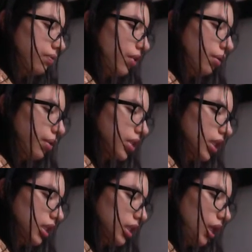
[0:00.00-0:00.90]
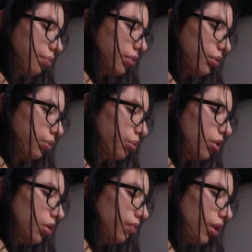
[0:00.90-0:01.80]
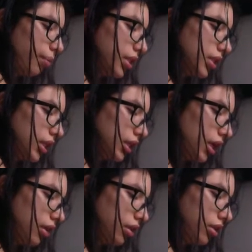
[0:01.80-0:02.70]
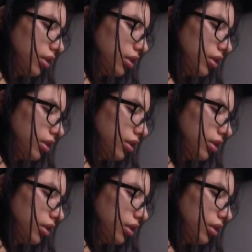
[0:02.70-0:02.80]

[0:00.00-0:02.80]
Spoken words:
fibers and type 2 fibers that are